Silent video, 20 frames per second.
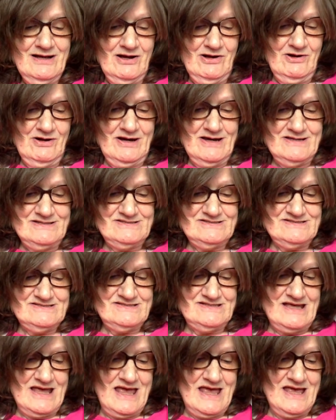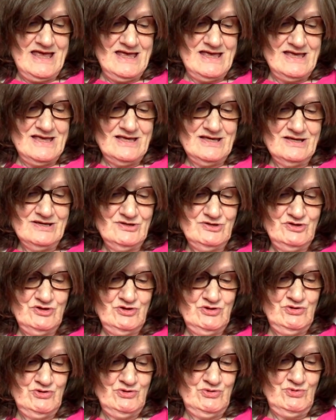All right, say
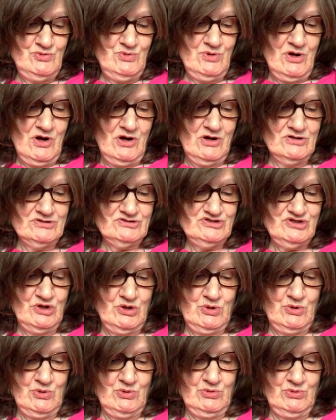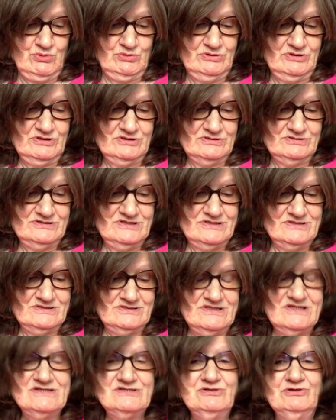you are told. Th
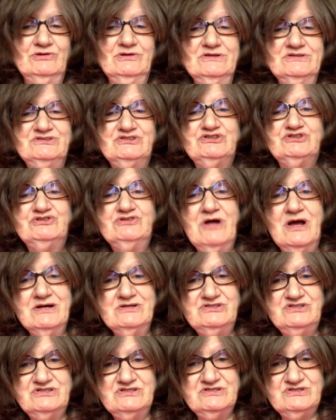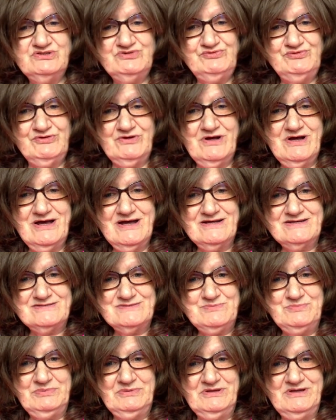these are instructions for
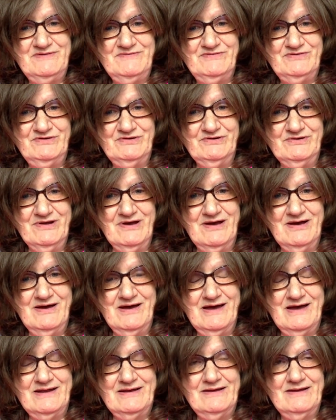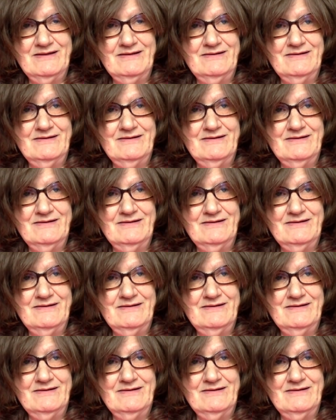us, believe it or not.